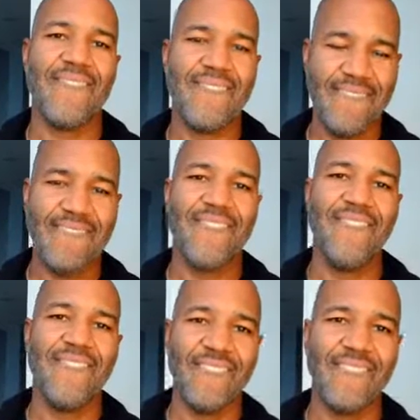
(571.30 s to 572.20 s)

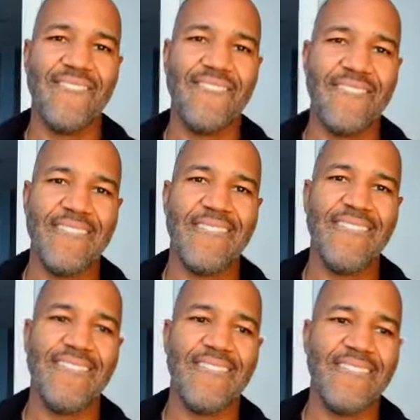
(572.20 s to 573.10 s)

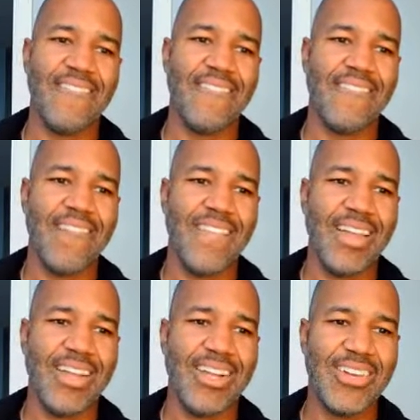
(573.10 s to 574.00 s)

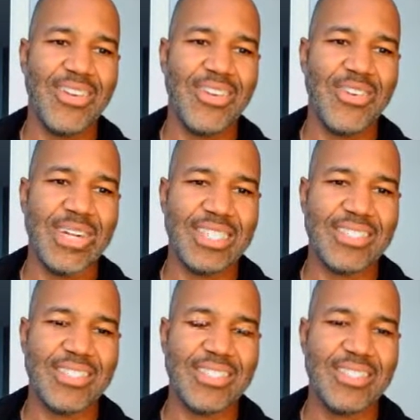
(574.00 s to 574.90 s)

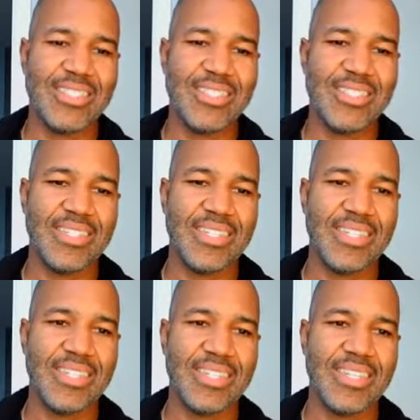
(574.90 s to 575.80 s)

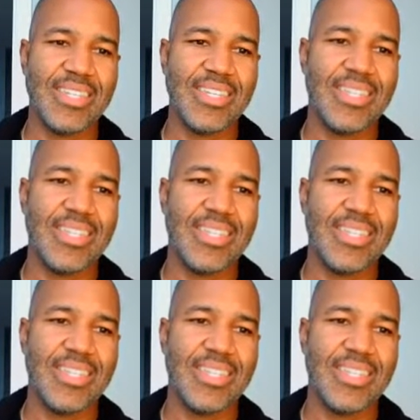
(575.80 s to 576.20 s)
[no speech]